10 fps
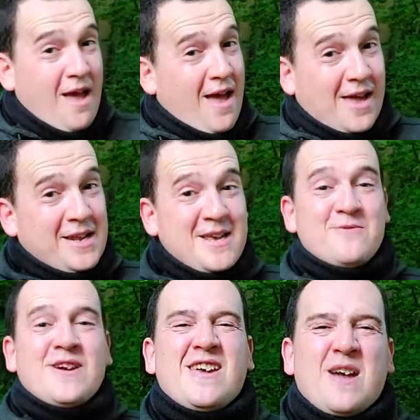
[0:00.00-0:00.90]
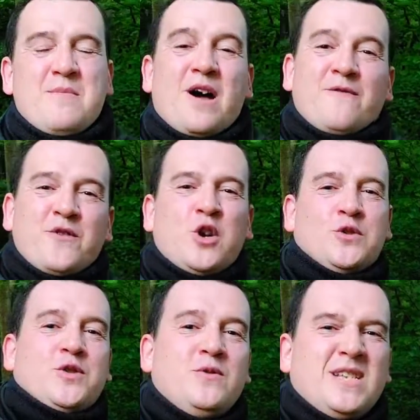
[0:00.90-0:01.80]
and here I am, I've
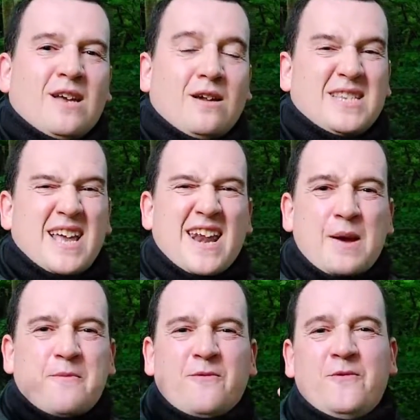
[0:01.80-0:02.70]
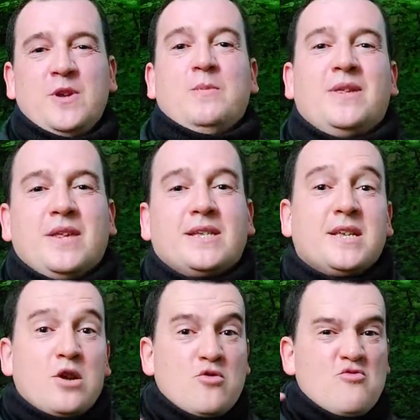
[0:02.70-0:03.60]
got the results and I'm filming
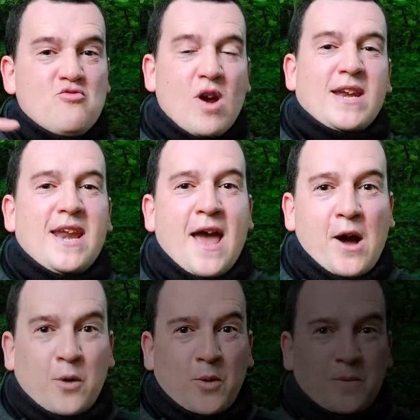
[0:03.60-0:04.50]
this right now.